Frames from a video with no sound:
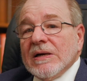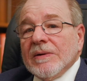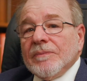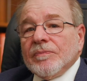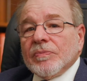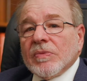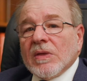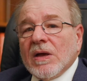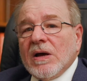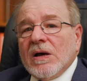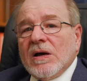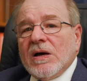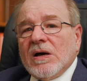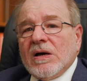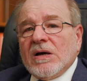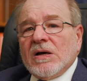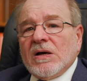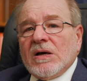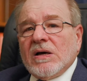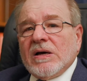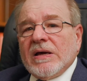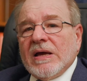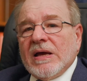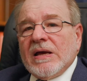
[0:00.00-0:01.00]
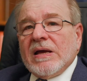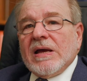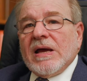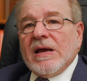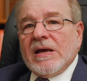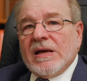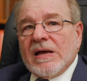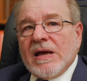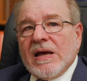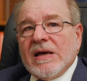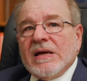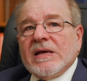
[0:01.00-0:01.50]

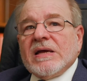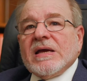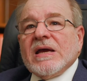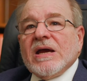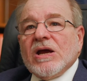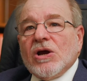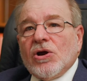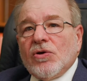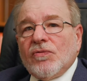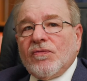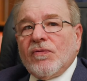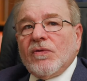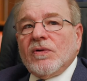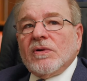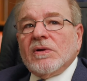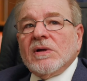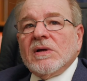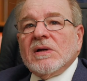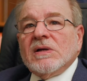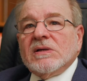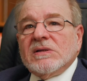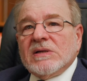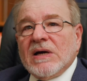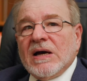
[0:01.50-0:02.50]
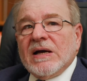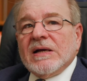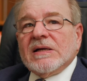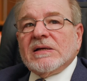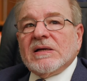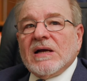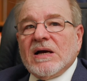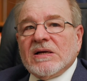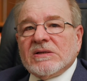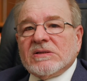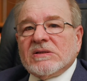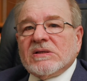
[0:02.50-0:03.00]
a careful
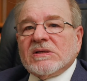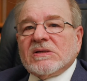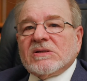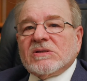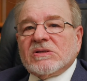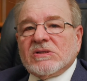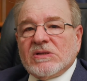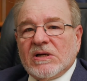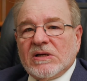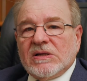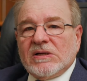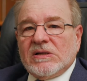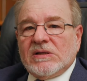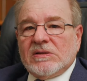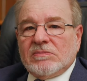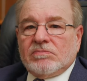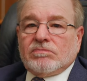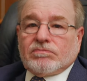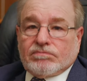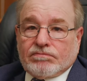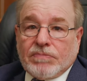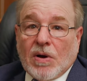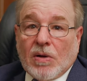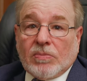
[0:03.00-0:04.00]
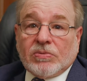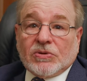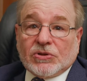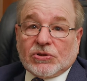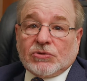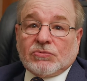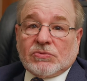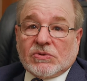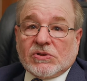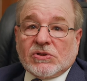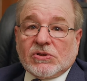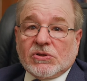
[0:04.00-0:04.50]
diagnostic study,
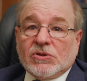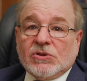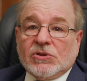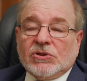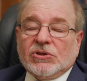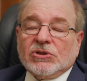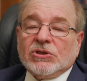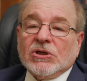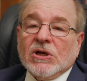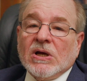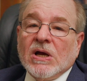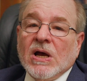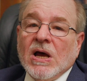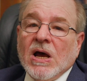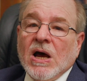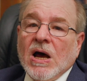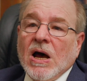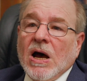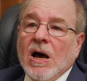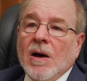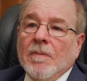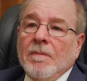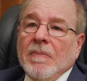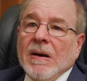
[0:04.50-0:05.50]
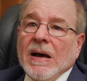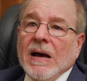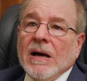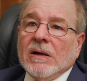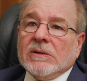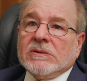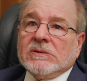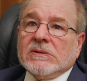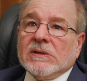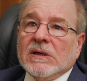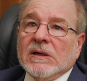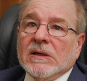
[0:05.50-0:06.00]
published research
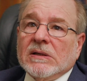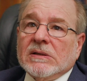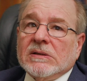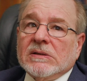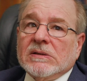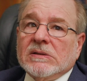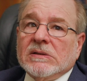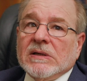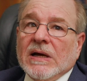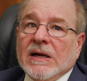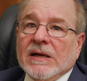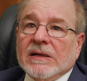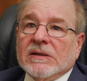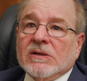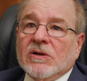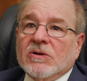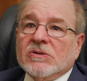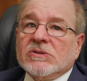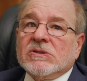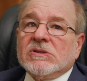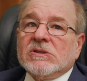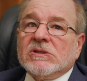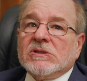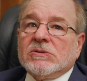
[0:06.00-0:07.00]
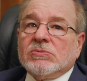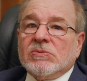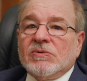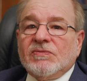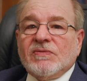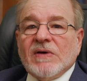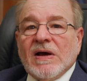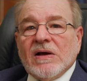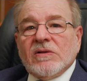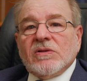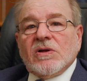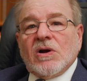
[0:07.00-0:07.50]
about diagnoses, we
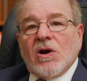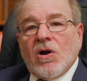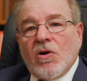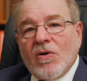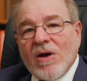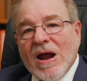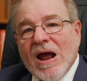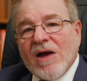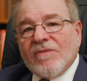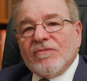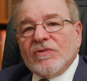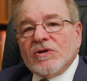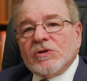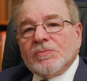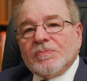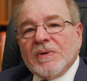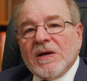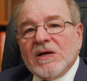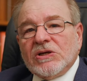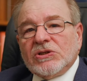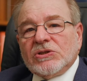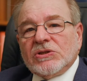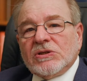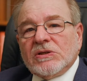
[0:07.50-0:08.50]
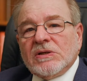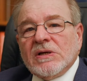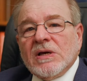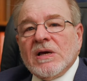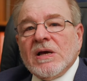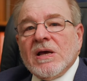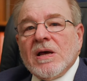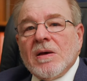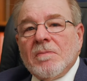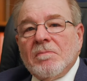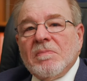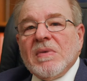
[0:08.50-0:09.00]
found that our average
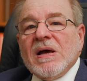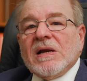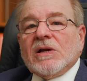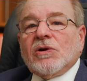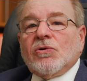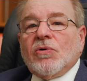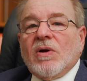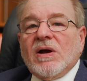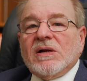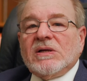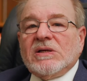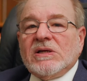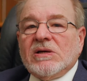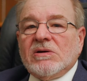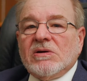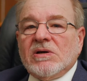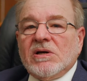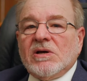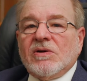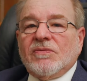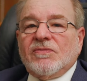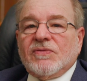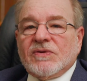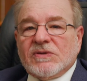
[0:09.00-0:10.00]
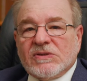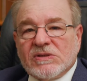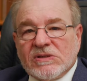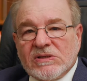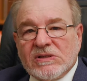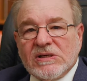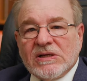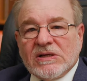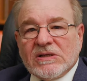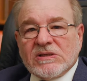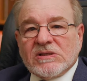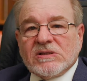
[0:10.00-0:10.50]
patient met criteria for
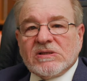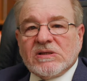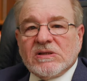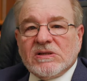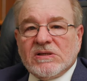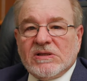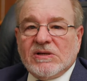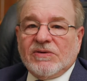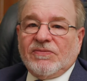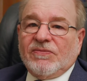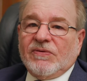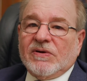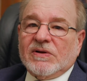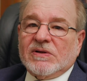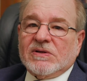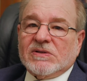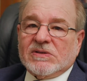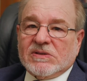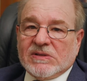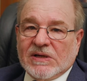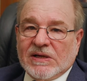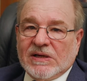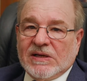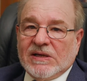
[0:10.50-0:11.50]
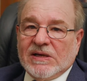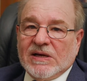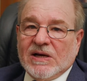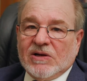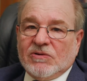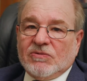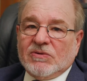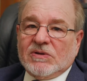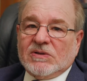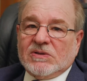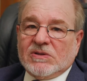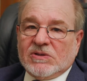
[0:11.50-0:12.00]
6 different
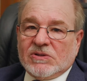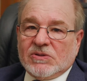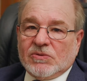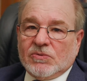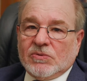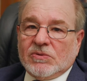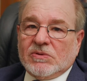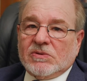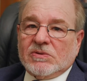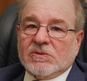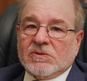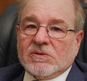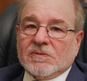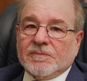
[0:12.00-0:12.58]
psychiatric disorders.